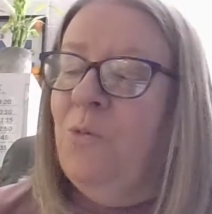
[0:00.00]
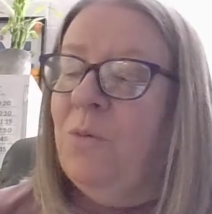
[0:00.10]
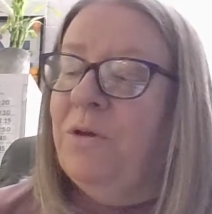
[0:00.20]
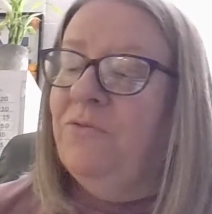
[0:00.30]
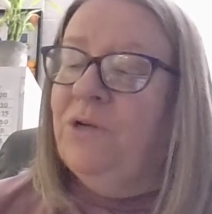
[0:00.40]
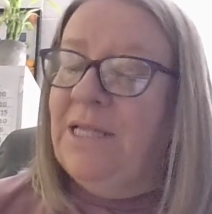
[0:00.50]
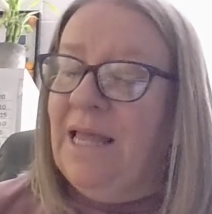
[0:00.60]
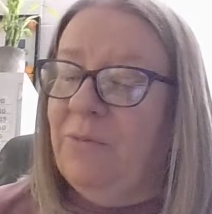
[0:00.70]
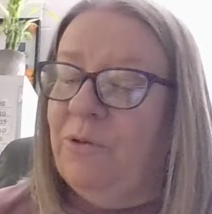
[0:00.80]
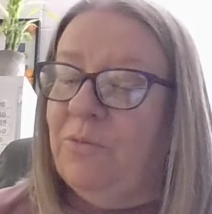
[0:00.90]
And what we
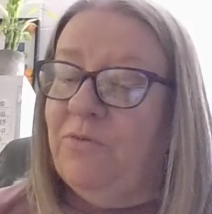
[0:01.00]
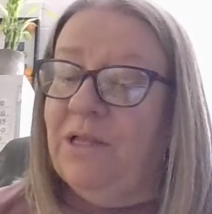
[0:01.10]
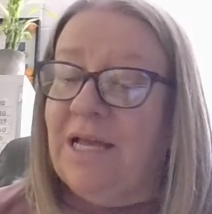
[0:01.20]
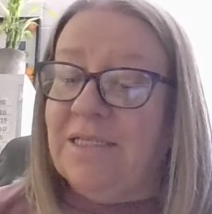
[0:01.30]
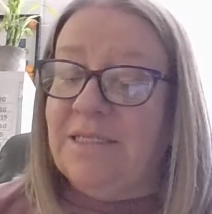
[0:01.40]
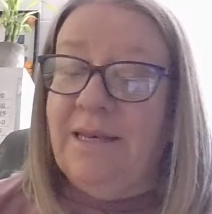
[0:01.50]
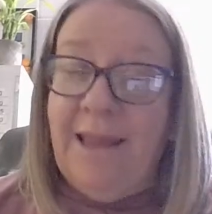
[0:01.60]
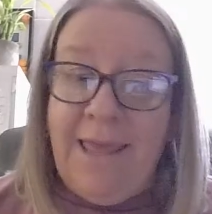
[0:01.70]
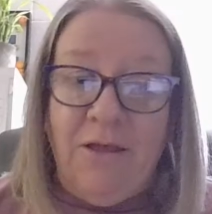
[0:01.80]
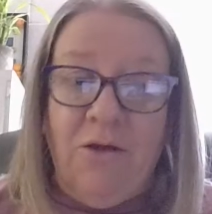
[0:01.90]

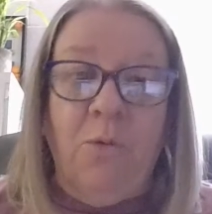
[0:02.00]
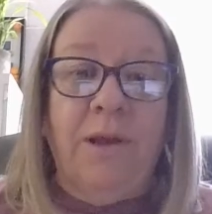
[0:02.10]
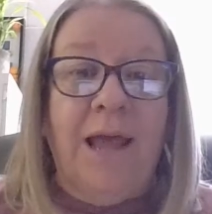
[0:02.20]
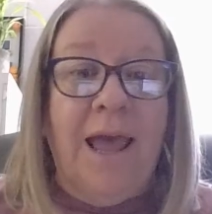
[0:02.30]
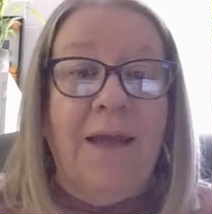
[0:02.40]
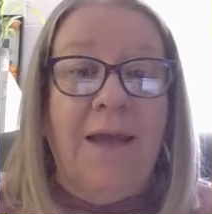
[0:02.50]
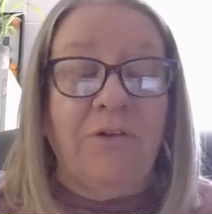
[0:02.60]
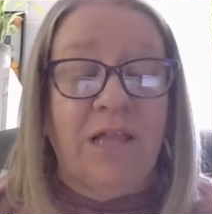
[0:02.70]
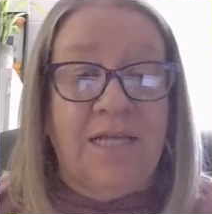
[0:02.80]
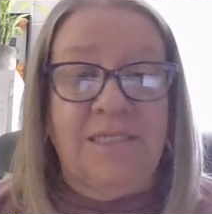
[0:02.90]
realize now, or what I
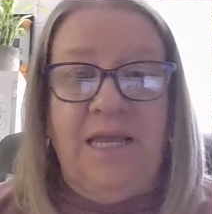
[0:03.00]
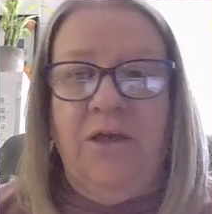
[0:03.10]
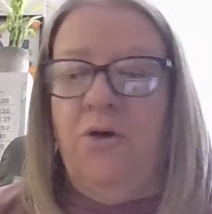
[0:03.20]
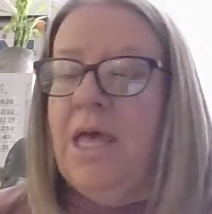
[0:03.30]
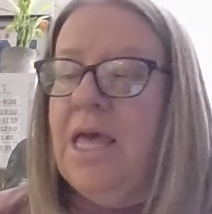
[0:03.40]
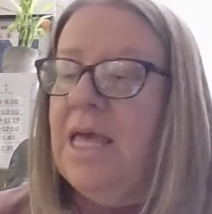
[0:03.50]
realize now,